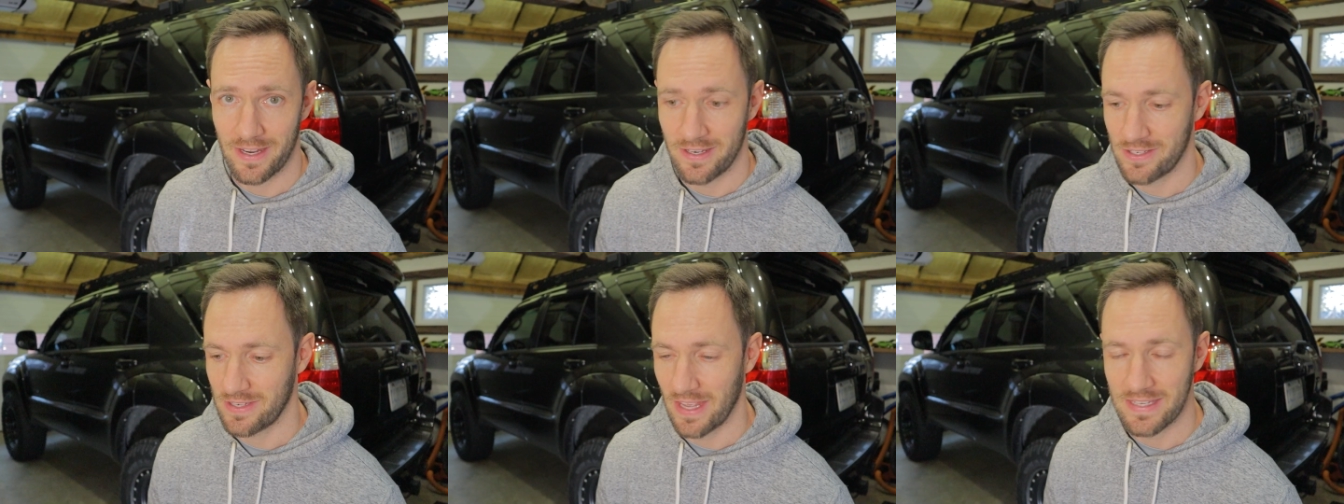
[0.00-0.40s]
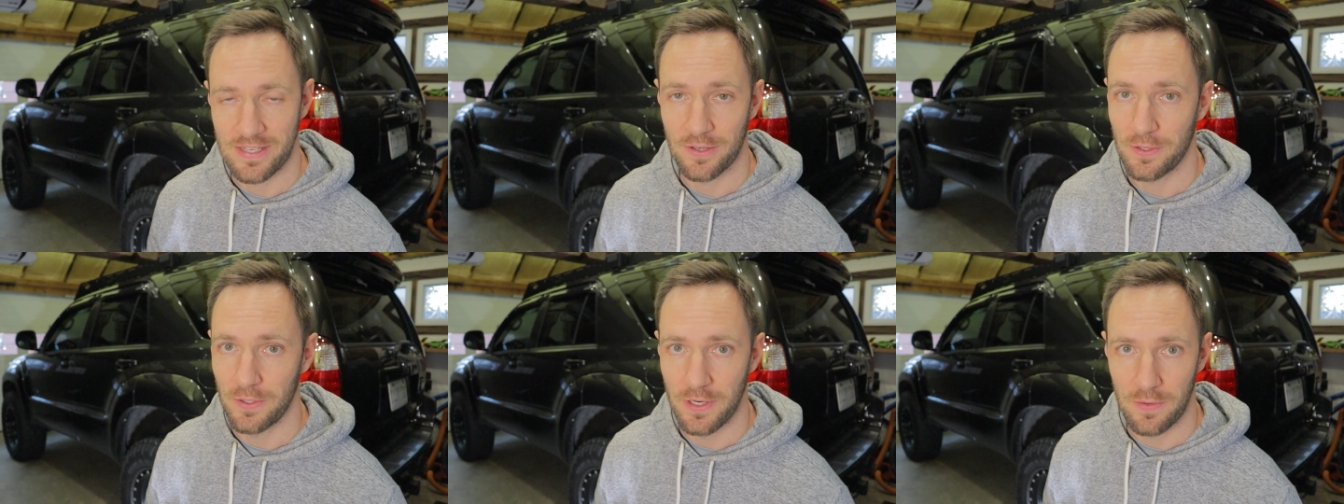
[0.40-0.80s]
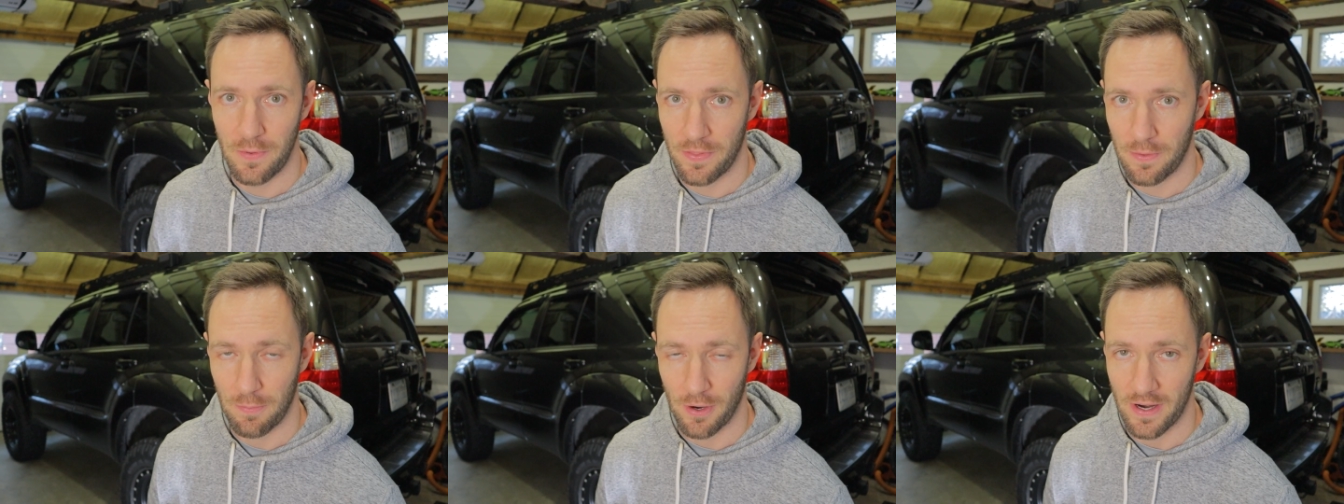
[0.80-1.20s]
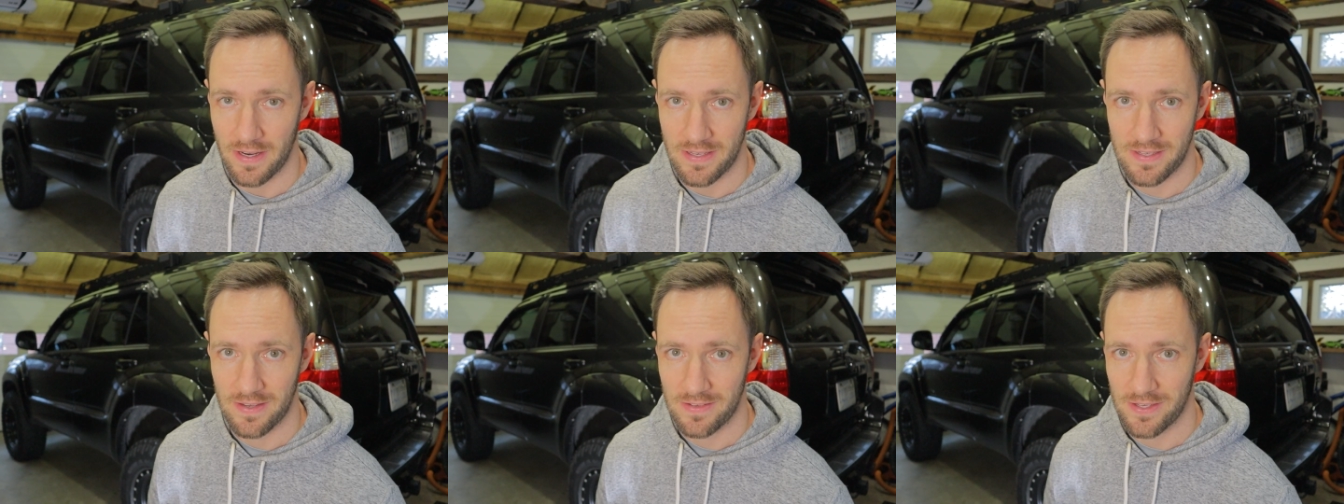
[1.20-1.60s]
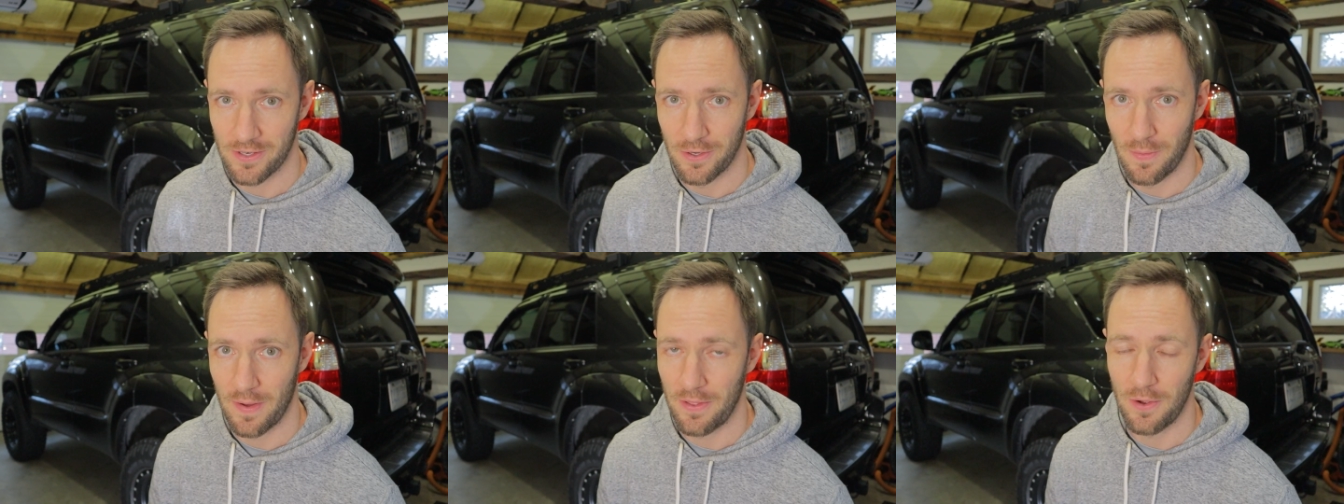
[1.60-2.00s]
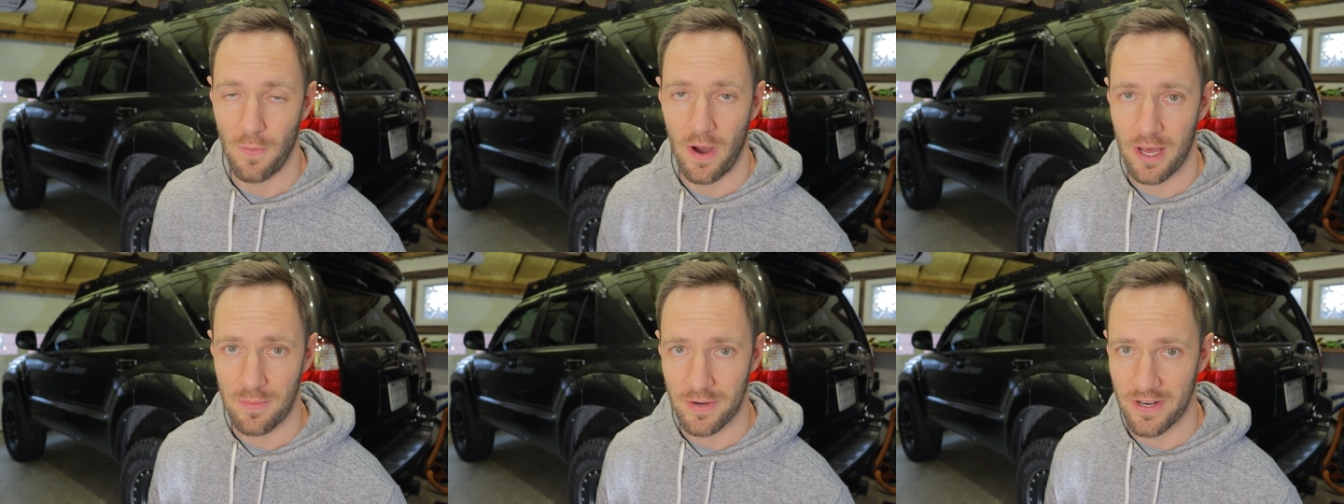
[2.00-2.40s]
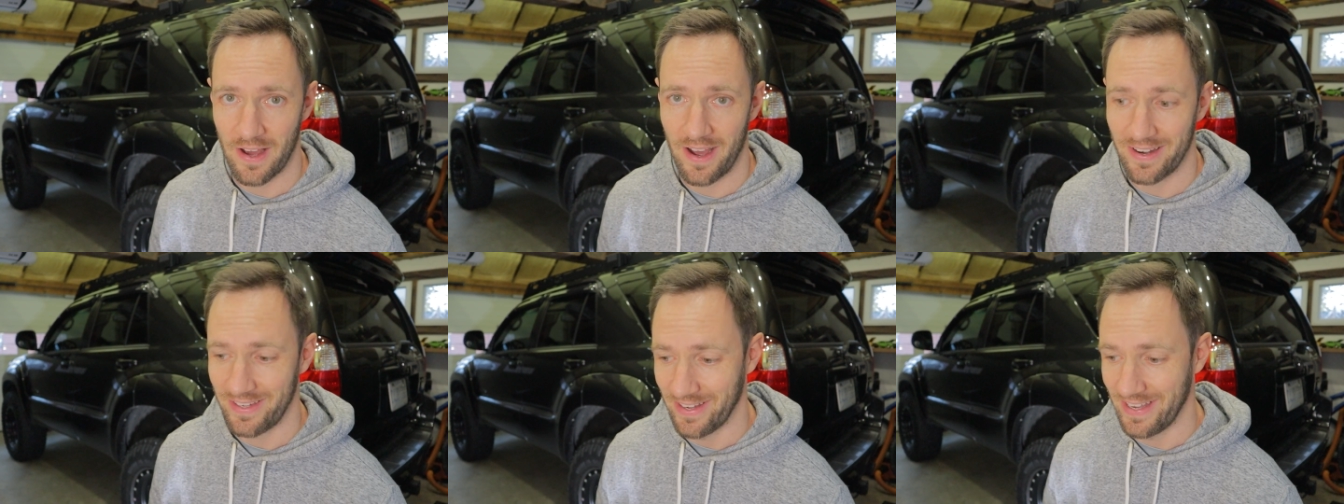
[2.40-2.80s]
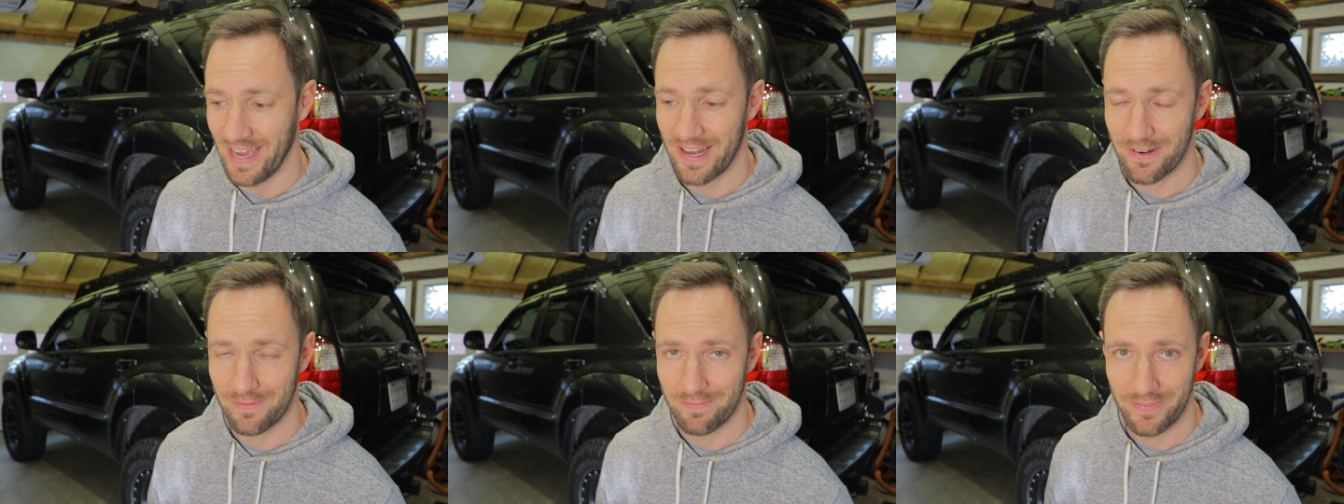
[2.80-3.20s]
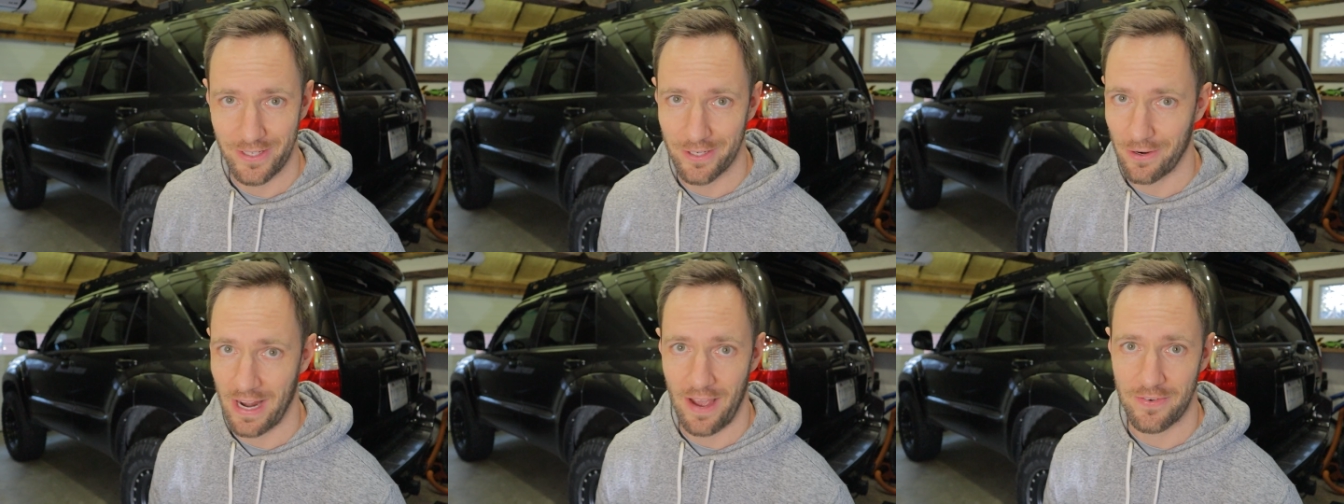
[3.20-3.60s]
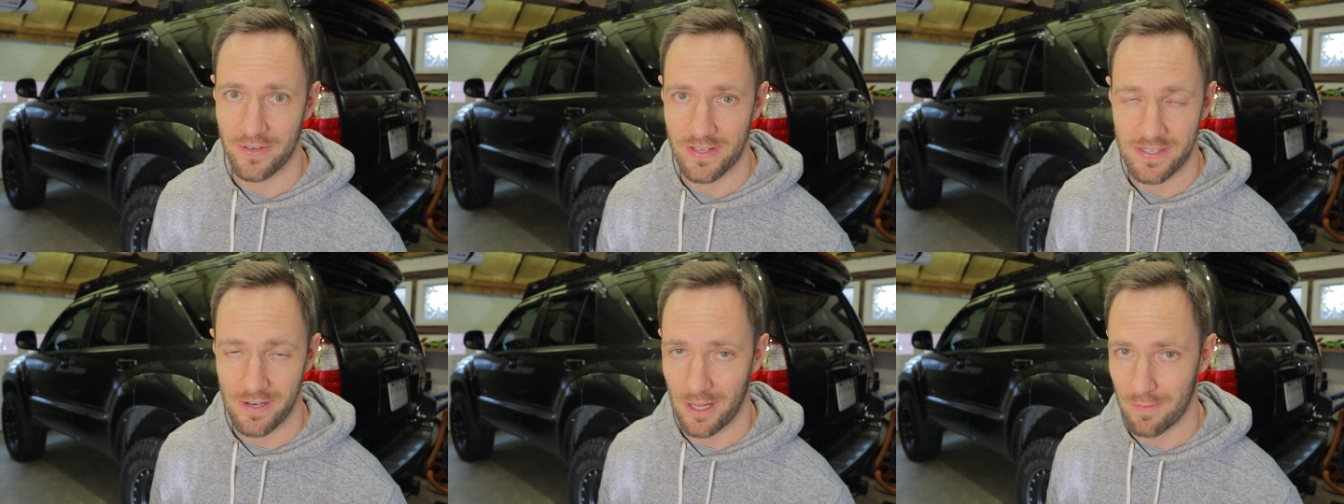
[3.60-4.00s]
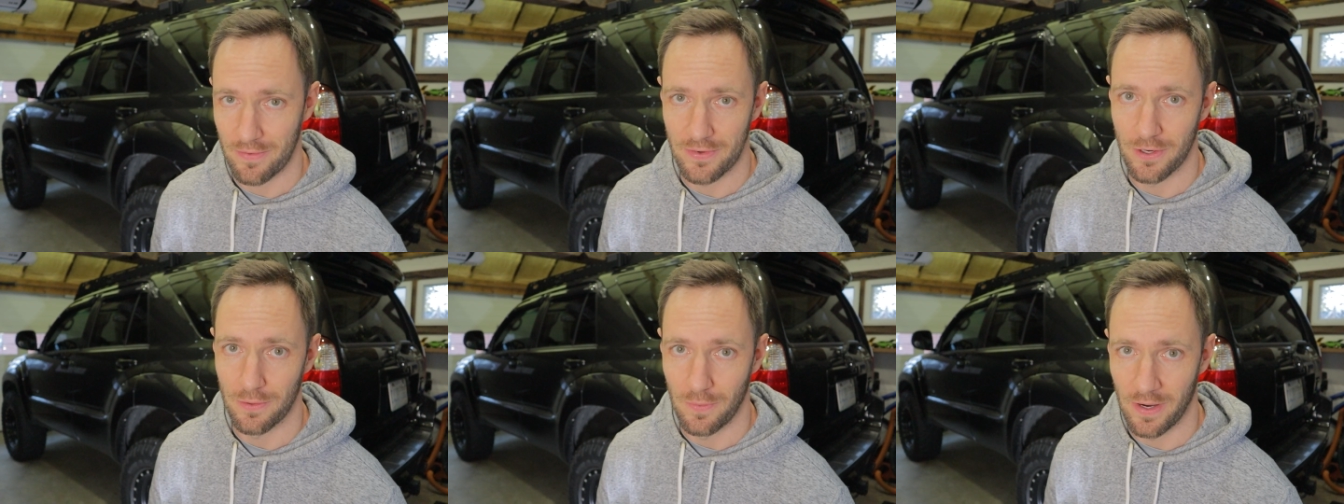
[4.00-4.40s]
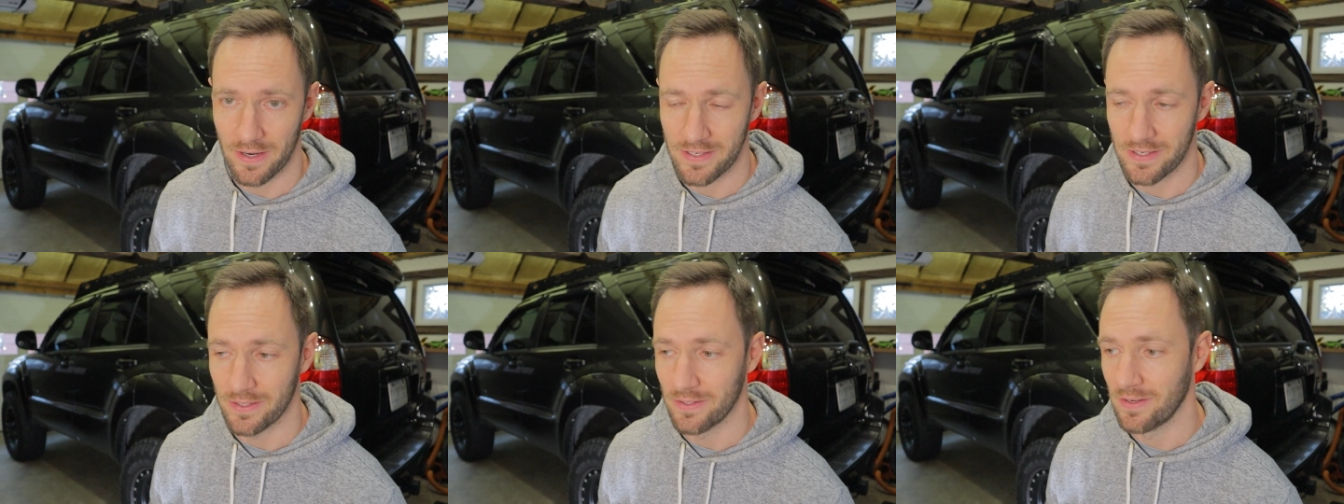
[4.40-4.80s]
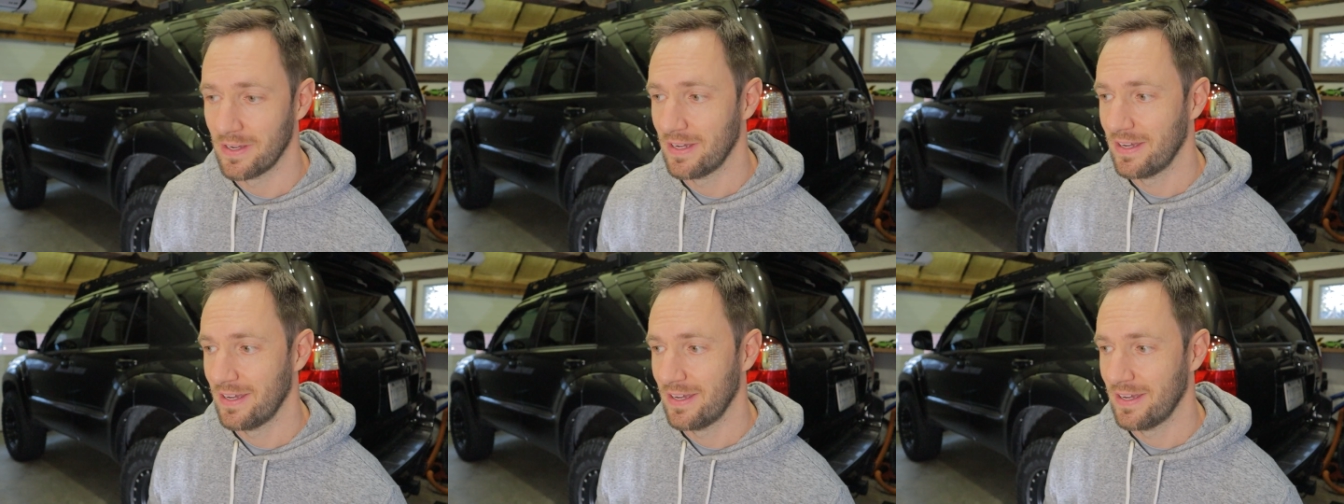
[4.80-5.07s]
It's included with the price. So whether you want them or not, you get them. You don't have to install them if you don't want to.